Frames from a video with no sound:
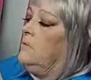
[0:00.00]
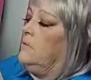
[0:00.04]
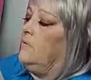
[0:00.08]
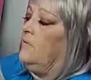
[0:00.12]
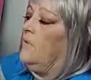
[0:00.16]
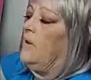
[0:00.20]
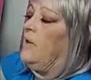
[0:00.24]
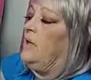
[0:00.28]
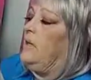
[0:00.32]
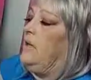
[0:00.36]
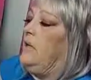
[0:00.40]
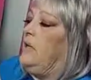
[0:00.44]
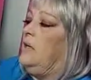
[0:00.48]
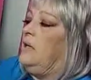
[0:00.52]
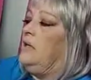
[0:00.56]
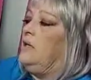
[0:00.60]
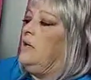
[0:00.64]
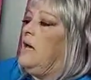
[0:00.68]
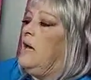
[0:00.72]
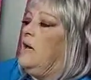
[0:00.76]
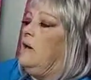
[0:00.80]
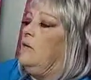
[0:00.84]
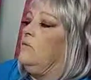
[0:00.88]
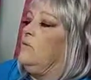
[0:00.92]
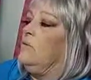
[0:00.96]
Dividing
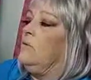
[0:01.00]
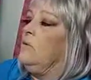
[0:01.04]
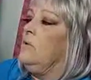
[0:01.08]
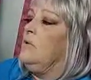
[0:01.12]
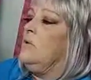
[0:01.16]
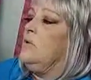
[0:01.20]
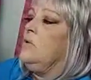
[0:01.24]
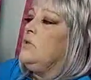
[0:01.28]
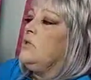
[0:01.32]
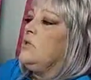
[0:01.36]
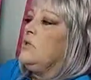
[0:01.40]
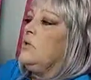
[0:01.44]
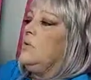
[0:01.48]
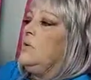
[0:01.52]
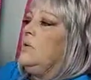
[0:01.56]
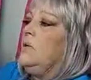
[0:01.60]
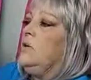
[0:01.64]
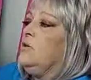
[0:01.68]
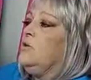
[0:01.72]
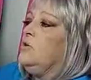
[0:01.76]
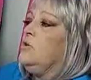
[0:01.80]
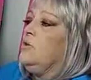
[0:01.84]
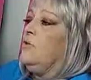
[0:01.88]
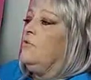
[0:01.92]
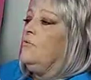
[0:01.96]
it down. So
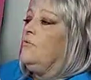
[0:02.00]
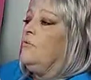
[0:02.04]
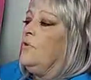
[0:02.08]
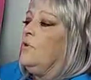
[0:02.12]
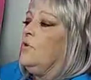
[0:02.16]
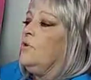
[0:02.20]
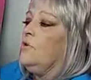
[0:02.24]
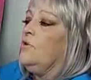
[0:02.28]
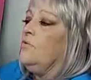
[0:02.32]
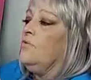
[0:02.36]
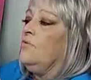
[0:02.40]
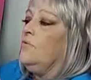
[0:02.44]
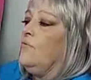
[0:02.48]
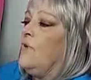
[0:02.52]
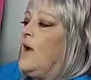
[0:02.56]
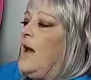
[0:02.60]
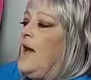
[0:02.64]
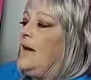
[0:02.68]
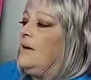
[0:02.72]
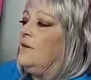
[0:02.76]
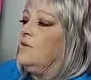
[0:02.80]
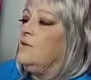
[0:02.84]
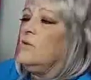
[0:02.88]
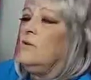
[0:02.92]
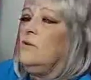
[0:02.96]
here's your first
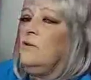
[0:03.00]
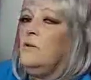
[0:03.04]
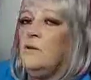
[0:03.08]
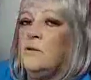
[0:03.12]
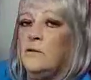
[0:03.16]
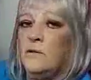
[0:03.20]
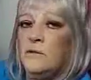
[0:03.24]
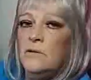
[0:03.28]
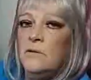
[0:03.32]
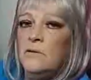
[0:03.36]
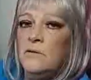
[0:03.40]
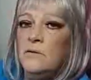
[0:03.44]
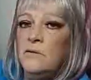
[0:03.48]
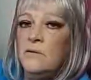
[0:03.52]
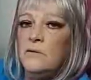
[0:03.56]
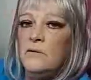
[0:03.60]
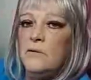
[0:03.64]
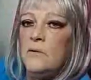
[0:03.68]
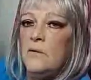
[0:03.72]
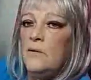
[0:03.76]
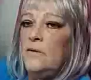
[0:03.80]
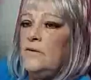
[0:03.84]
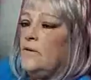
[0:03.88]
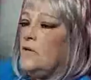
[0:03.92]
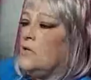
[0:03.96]
fractal.
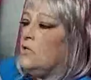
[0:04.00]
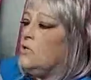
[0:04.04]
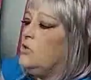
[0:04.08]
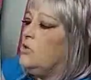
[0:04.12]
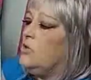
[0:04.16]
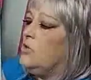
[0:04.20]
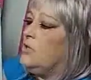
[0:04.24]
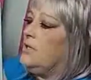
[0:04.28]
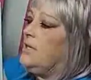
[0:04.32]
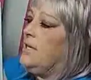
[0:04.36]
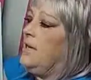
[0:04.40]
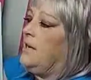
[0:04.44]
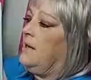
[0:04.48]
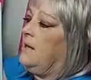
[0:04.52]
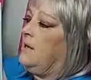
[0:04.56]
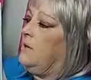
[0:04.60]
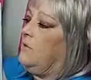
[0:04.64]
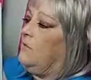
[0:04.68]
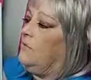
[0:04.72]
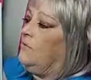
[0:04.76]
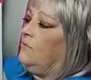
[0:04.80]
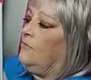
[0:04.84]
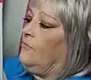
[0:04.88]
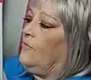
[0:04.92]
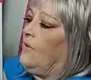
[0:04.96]
There's your second
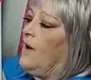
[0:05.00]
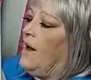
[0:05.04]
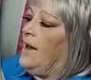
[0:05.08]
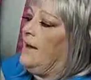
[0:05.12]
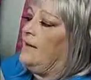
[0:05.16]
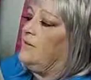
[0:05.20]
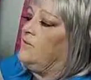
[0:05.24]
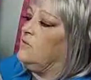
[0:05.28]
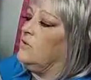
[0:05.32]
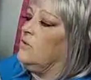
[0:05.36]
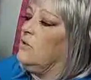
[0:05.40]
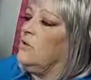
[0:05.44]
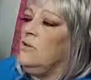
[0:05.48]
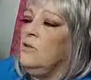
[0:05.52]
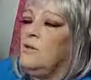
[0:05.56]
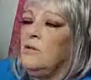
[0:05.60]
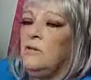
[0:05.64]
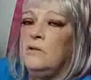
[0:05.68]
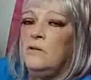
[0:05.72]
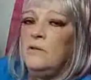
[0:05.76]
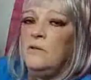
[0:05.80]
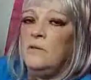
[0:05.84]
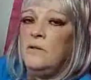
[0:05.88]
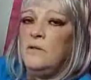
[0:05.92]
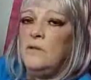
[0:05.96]
fractal.
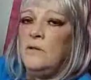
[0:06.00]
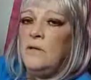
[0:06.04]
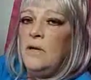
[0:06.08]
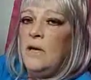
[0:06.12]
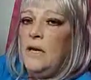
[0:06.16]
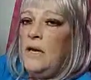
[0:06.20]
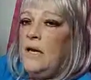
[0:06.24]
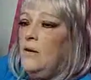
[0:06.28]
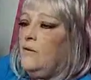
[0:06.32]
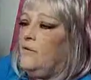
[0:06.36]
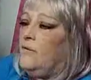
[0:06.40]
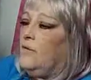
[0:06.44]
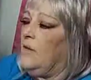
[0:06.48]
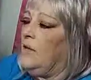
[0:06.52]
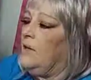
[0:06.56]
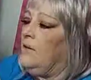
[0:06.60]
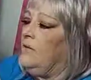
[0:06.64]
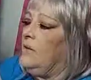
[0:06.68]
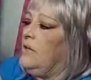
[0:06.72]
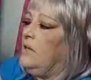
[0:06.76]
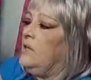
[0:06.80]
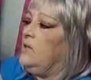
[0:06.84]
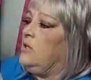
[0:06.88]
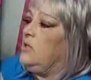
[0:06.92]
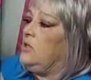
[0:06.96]
And
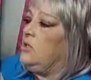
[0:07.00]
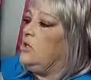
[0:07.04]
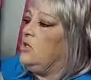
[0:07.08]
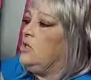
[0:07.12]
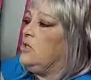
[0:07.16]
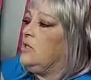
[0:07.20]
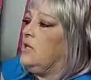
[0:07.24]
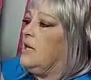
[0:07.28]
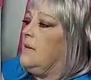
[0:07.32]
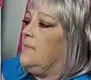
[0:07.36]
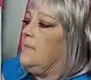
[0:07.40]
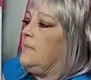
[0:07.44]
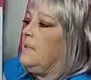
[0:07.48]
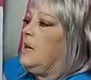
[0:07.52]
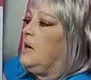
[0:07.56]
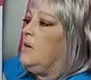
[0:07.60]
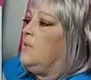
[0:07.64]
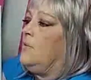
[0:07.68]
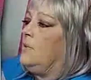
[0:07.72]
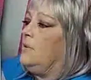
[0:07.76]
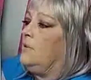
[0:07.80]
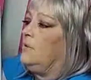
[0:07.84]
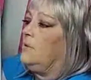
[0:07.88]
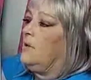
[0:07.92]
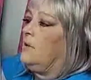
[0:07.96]
then they just kept
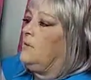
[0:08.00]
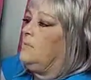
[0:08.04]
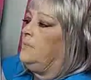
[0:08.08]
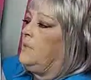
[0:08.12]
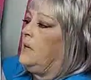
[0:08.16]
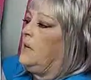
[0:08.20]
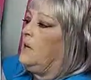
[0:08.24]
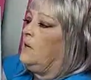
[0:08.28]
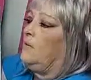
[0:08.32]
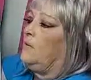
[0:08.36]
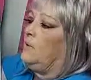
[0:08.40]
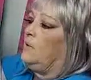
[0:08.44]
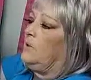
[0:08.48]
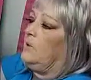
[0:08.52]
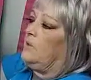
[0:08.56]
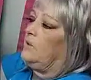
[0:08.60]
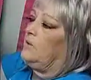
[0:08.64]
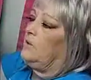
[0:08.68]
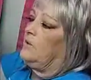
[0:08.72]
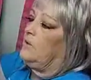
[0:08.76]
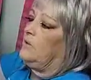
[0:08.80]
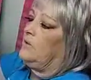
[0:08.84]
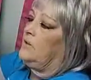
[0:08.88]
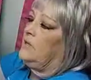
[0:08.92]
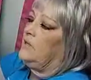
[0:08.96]
going, kept going.
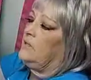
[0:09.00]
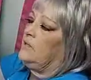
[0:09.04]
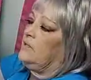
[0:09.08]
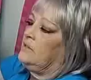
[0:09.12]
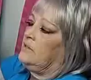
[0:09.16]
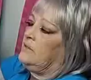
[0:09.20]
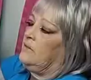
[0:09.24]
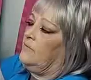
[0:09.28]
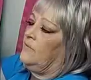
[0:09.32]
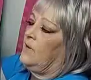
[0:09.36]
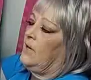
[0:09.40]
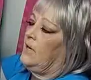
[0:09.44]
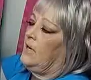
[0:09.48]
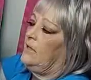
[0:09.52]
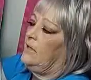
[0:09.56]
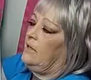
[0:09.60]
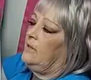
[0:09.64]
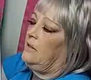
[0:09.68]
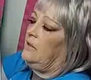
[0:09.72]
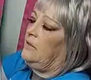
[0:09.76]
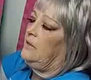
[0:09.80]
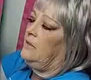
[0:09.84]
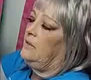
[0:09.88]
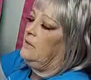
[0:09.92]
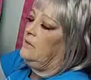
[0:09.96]
And then these
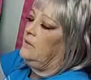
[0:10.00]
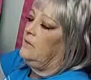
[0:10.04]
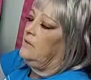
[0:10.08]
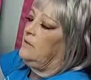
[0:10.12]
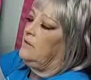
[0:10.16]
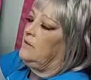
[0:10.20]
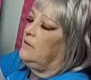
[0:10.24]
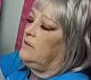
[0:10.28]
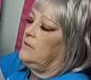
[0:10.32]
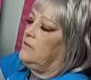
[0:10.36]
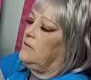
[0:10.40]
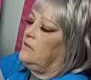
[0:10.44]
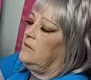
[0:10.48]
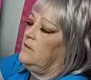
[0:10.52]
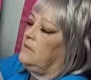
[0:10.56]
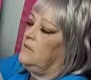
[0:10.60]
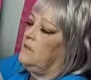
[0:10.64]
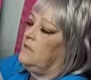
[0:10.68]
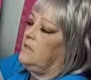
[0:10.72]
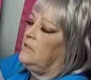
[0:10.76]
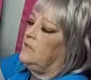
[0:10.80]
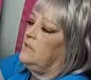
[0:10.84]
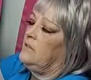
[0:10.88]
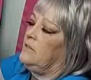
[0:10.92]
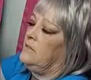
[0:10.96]
divided. And
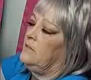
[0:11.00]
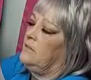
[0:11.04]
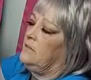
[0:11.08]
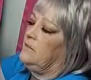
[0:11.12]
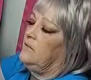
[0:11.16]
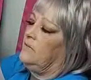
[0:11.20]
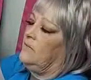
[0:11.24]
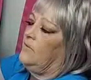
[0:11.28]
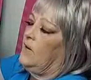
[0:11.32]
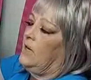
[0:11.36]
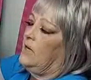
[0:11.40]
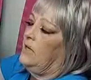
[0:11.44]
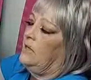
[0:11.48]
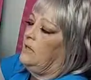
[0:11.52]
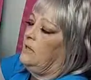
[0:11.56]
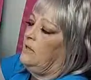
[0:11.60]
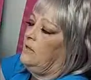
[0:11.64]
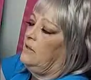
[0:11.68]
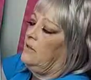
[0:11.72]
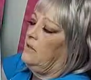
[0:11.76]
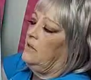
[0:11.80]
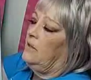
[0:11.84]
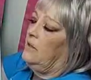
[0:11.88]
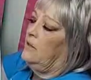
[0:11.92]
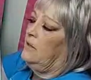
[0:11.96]
these
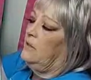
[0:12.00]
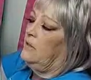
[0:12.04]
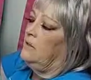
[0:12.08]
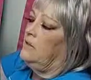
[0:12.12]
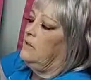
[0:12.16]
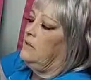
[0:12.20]
divided